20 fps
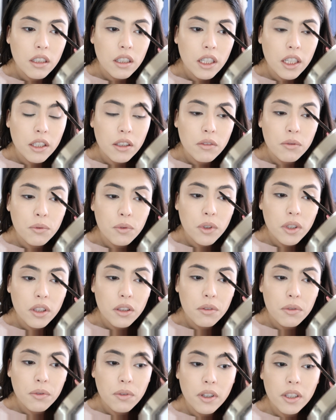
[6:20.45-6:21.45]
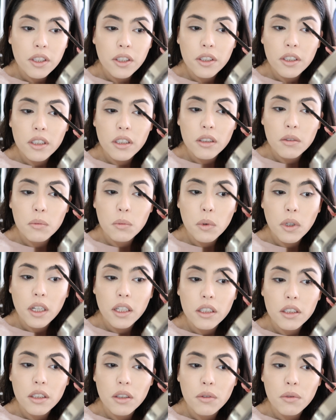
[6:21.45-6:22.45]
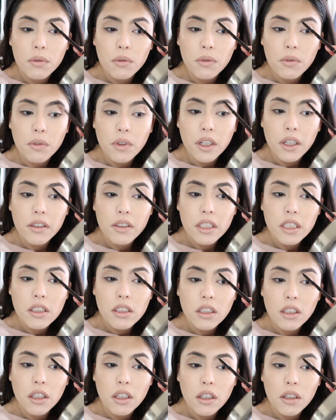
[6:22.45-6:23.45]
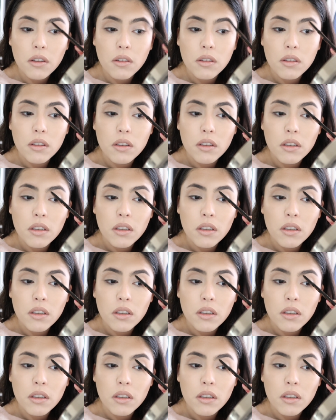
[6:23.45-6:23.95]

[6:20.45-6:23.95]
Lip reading: And for the front, you're going to want to go very slow